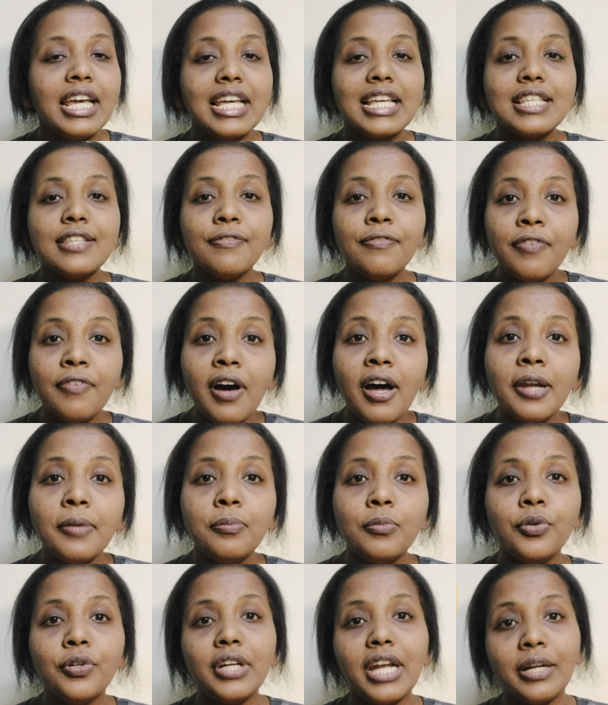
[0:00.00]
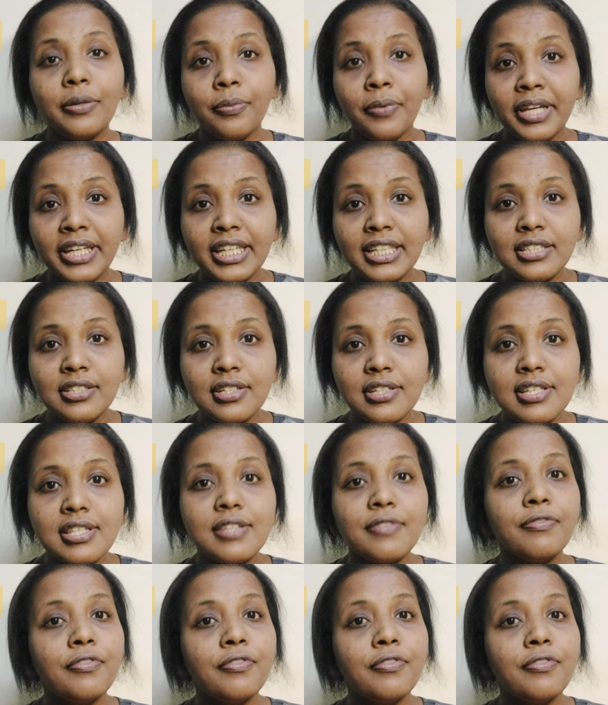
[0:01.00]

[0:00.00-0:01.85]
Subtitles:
is far more advantageous